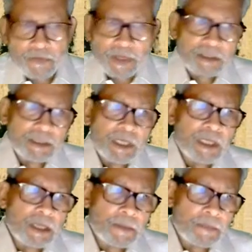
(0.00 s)

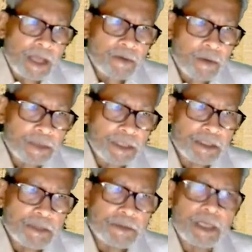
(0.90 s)
functional
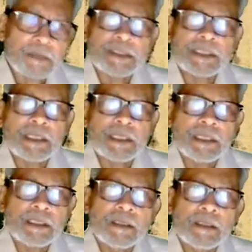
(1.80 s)
objectives are
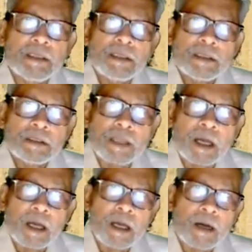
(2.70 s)
basically
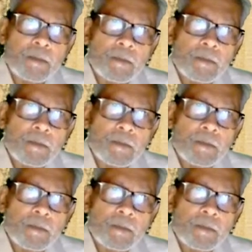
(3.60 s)
the